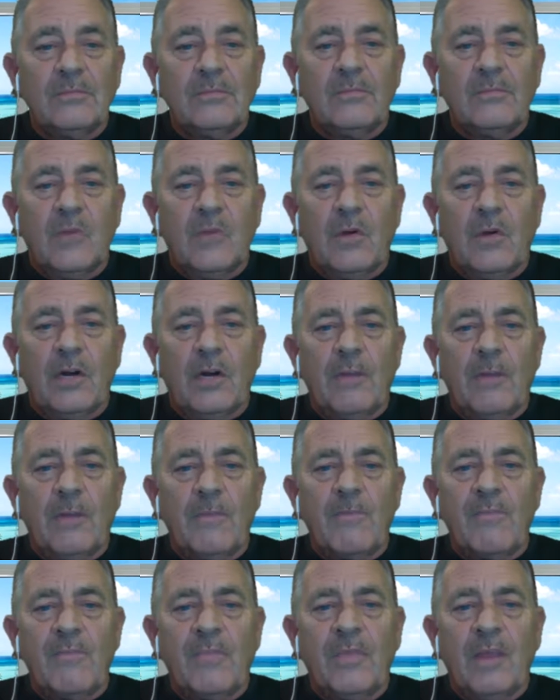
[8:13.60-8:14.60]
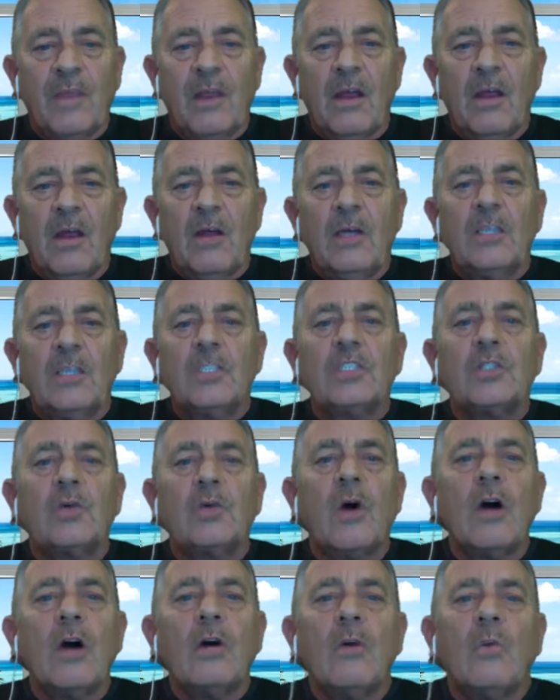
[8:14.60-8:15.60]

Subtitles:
All right. Strong or